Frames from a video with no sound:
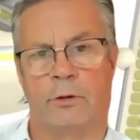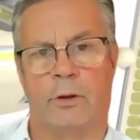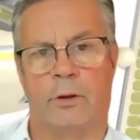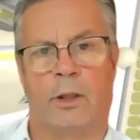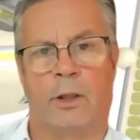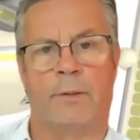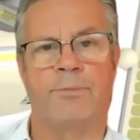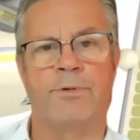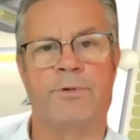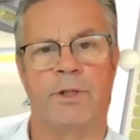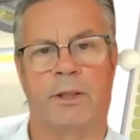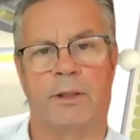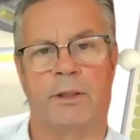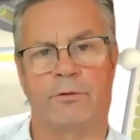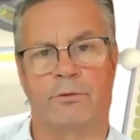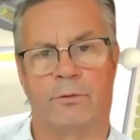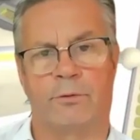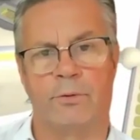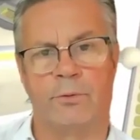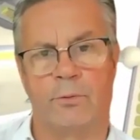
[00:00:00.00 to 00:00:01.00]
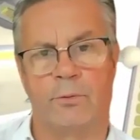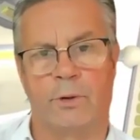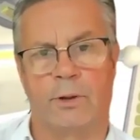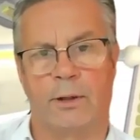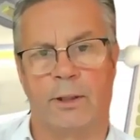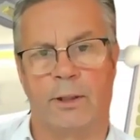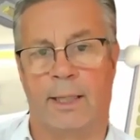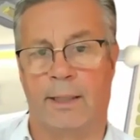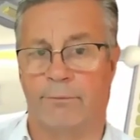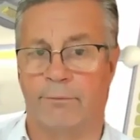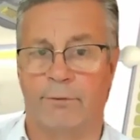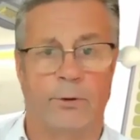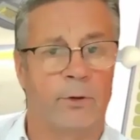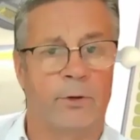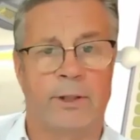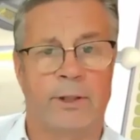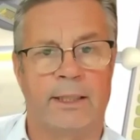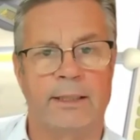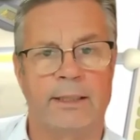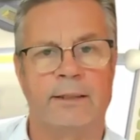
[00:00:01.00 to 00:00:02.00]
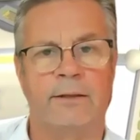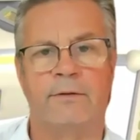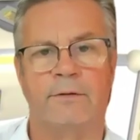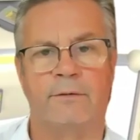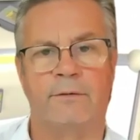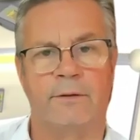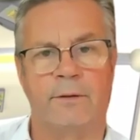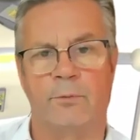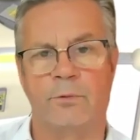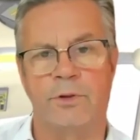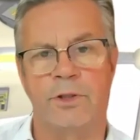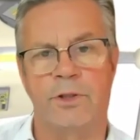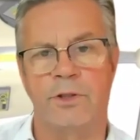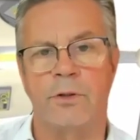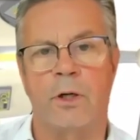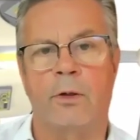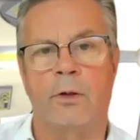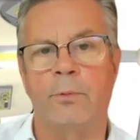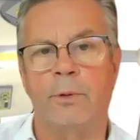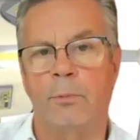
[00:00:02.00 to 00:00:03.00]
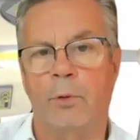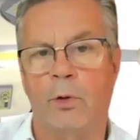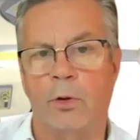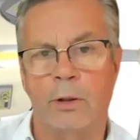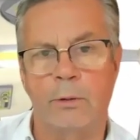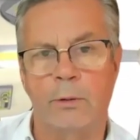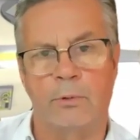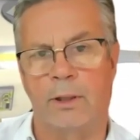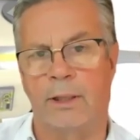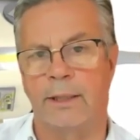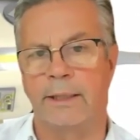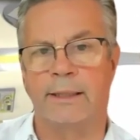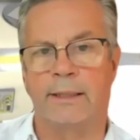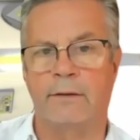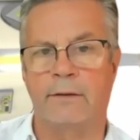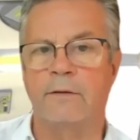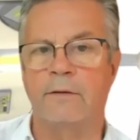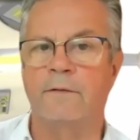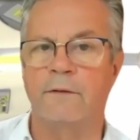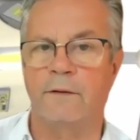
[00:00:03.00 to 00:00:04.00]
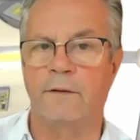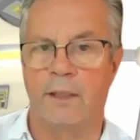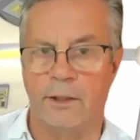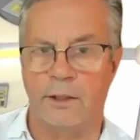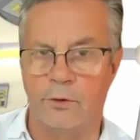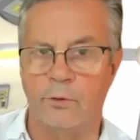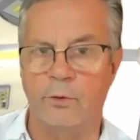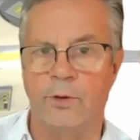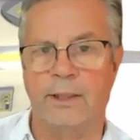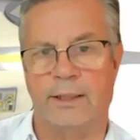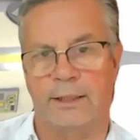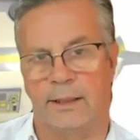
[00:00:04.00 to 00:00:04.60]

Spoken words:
objects to have their own identity, which is unrevocable identity and unique